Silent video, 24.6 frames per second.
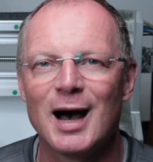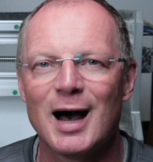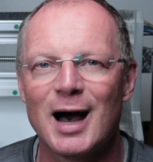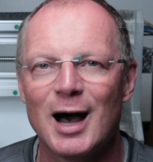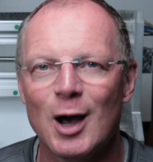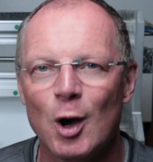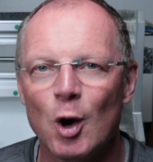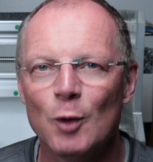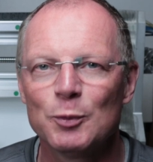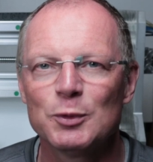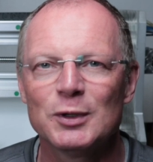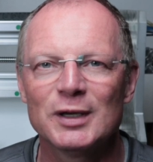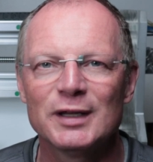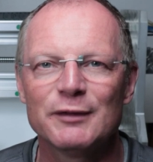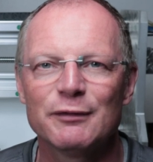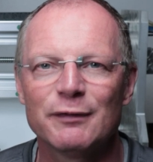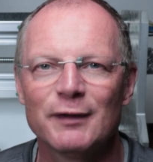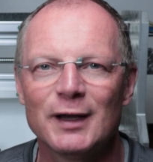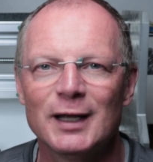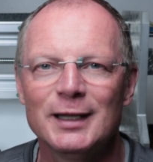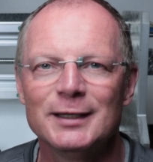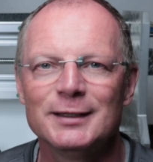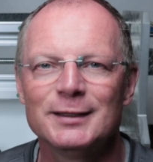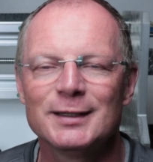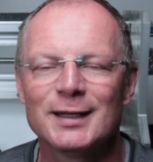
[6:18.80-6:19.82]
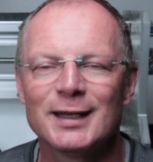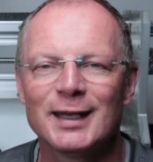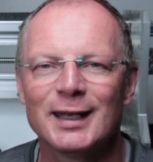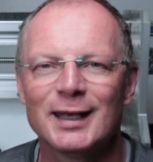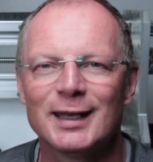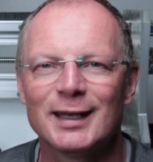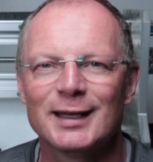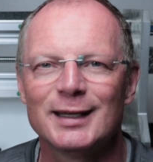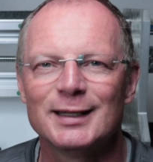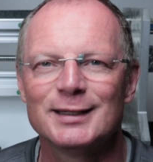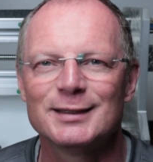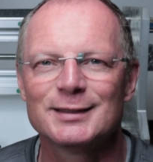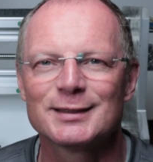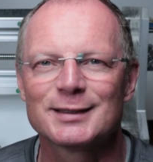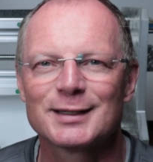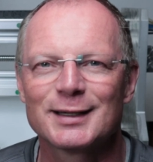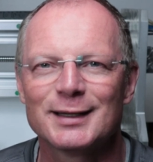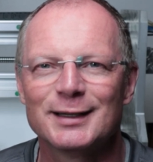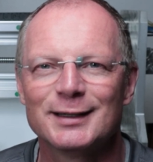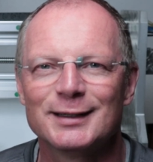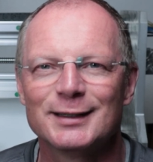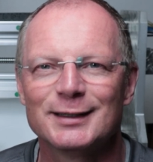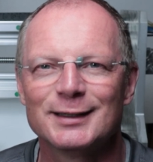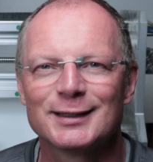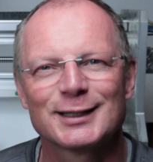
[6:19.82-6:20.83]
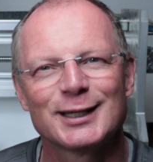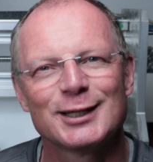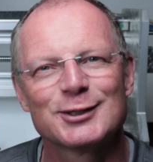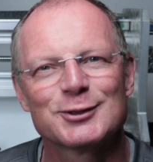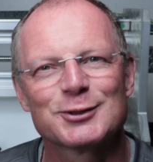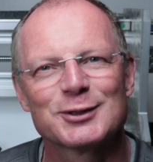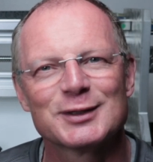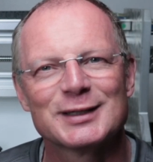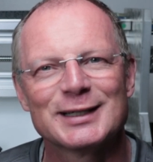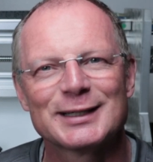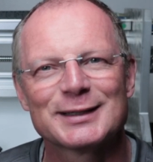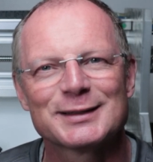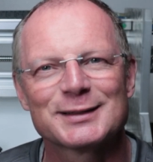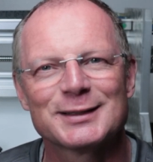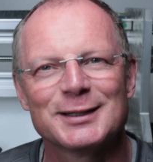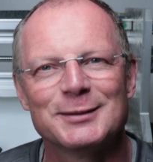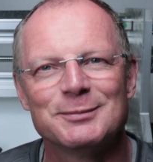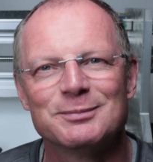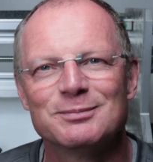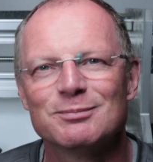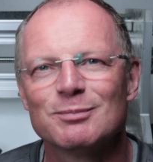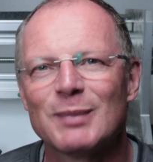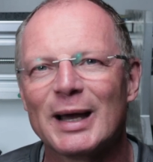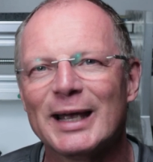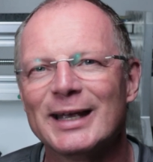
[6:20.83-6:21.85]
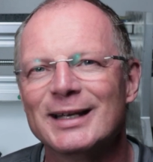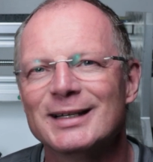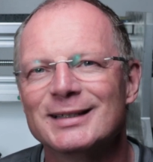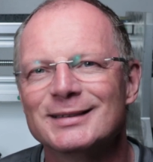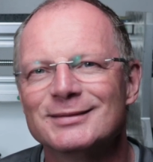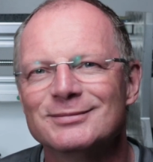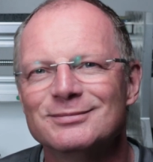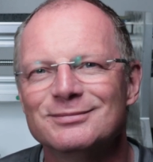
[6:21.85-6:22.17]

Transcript: I hope you had fun and uh, catch you the next time. Bye.